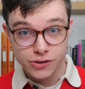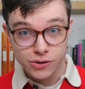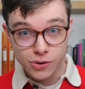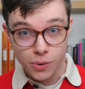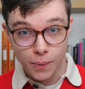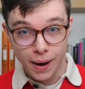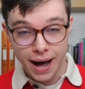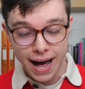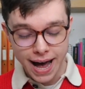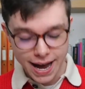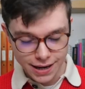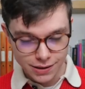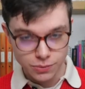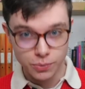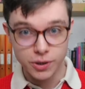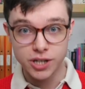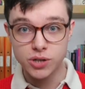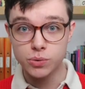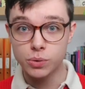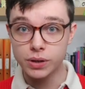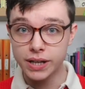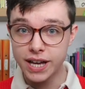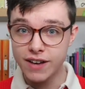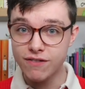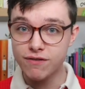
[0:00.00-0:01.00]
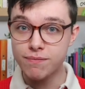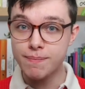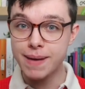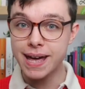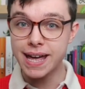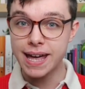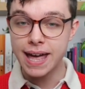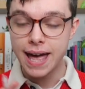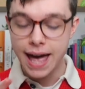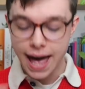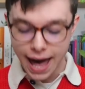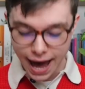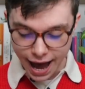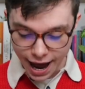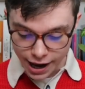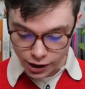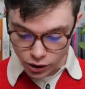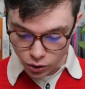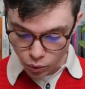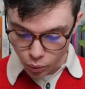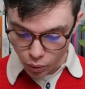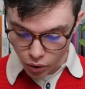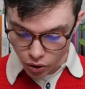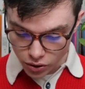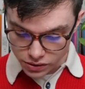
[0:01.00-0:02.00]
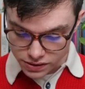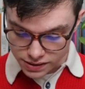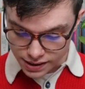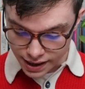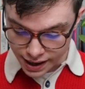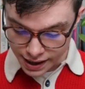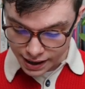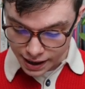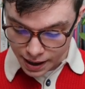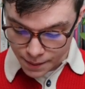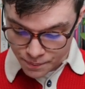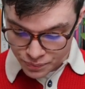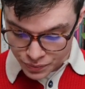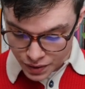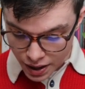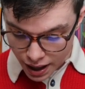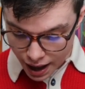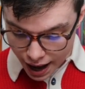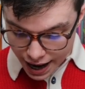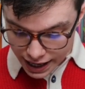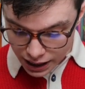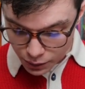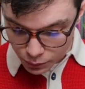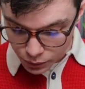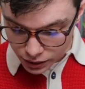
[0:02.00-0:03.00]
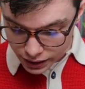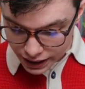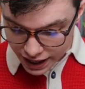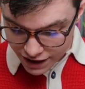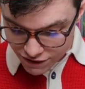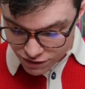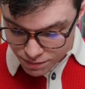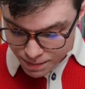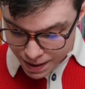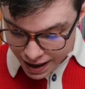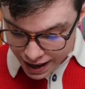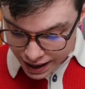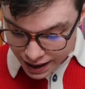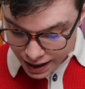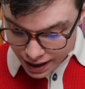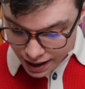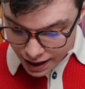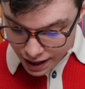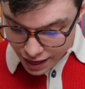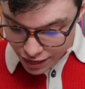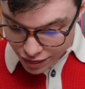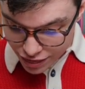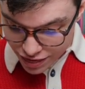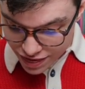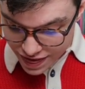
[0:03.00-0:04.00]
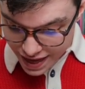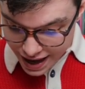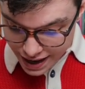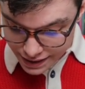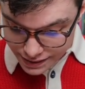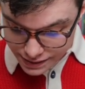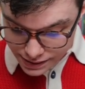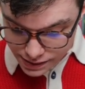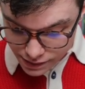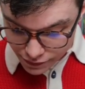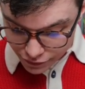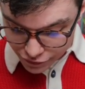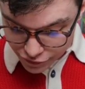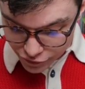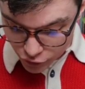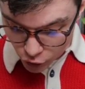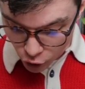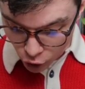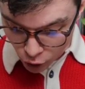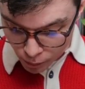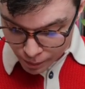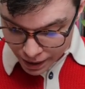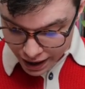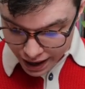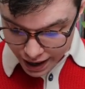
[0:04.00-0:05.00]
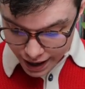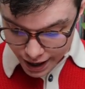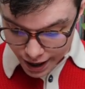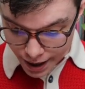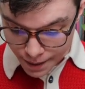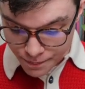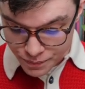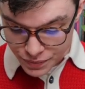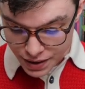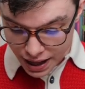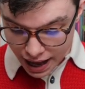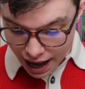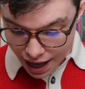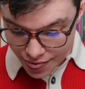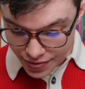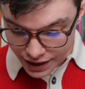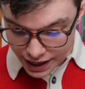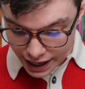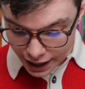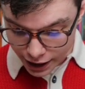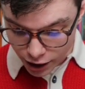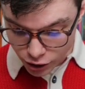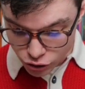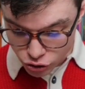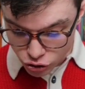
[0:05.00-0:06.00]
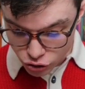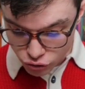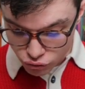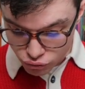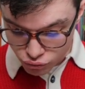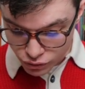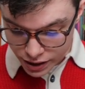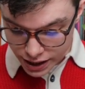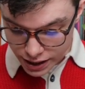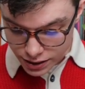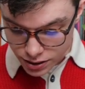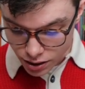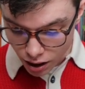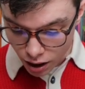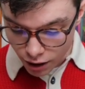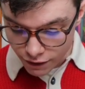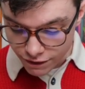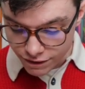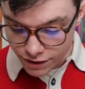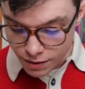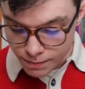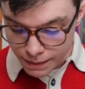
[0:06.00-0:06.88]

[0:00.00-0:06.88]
squared, which will give me a quartic, and it will give me this form here. And then I can just read off